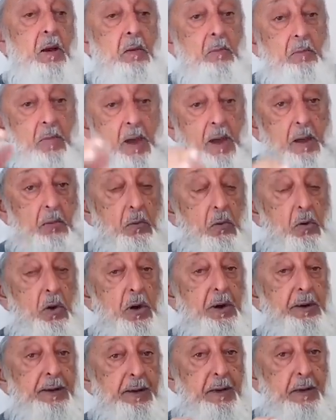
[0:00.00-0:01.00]
My
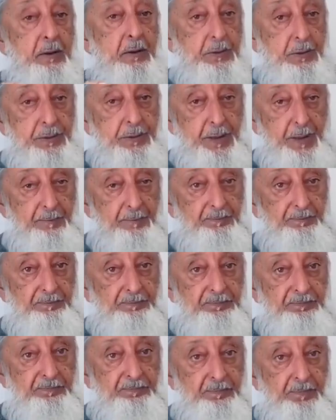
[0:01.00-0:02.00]
warning to them
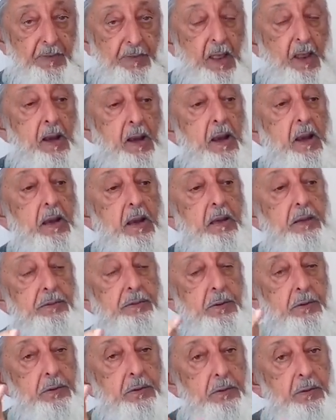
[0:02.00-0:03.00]
is
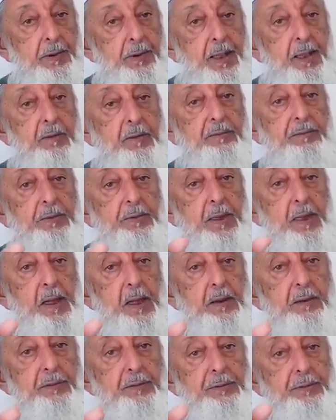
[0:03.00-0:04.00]
that you will have to
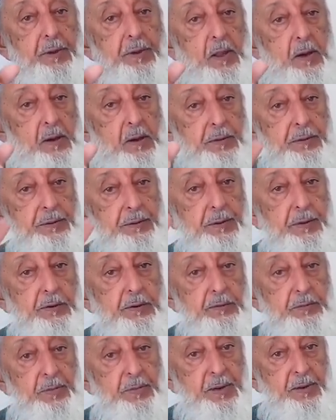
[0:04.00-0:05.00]
answer on
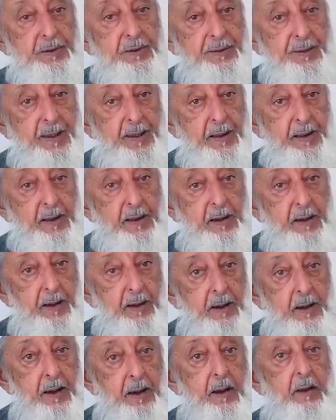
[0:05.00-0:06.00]
Judgment Day
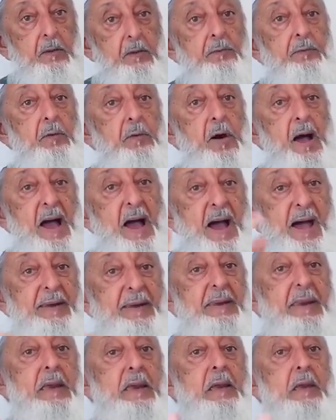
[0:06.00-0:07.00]
for
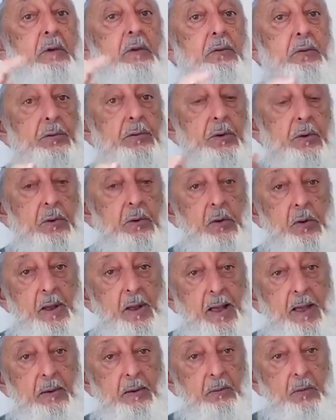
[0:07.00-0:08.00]
adding to the
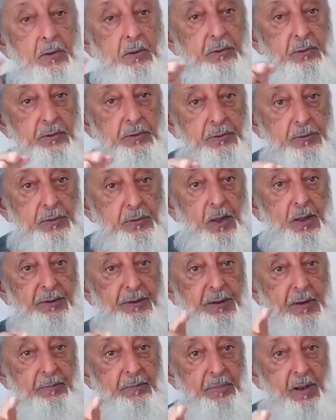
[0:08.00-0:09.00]
Quran what was not
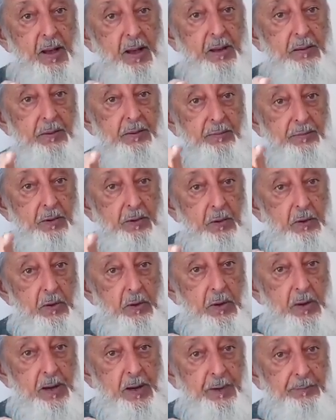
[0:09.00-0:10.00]
a part of the
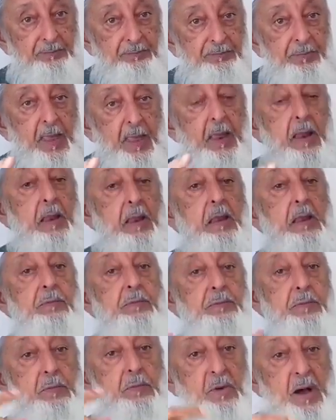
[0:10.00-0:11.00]
Quran.
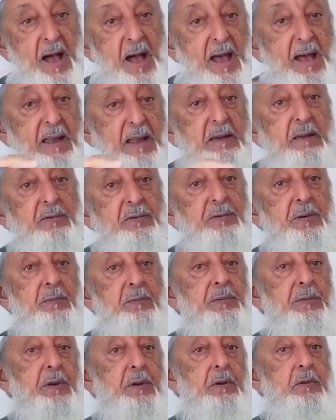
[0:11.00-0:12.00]
If you add
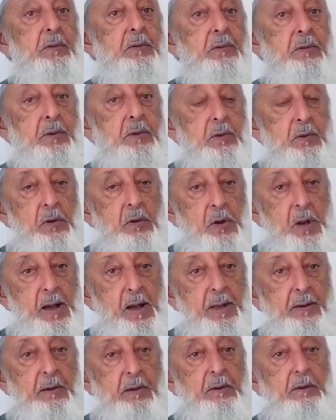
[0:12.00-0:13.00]
something to the
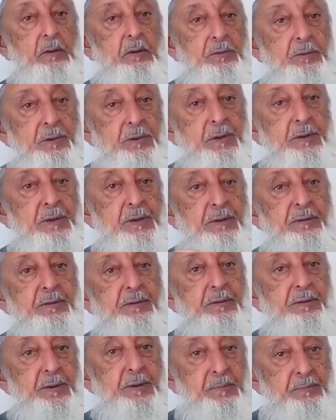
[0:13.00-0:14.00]
Quran and you say this
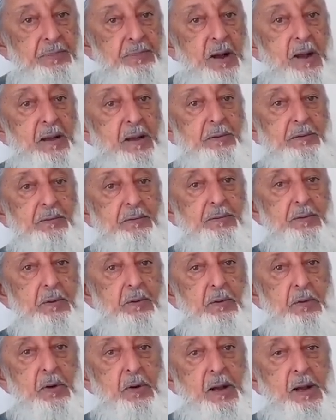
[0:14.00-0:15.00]
is a part of the
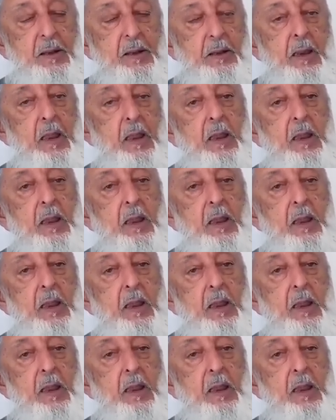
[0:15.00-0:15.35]
Quran,